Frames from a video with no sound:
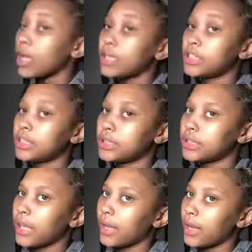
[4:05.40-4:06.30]
She's just
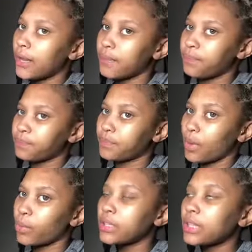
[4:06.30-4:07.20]
like,
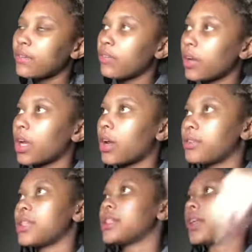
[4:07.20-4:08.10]
we're just having a regular
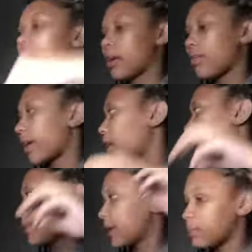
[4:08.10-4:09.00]
conversation, like regular
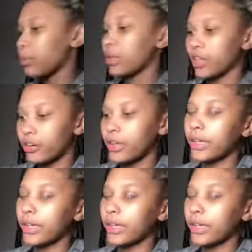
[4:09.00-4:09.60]
people, literally.